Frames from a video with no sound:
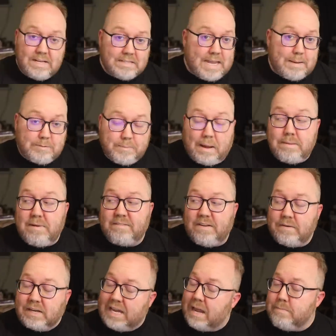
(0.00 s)
This game is probably my
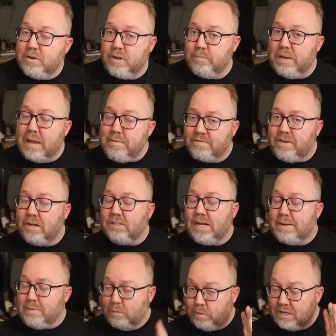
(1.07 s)
favorite GameCube game of all
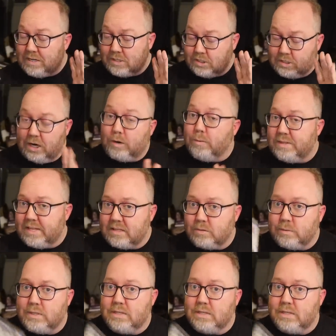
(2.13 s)
time. I wanted to start with this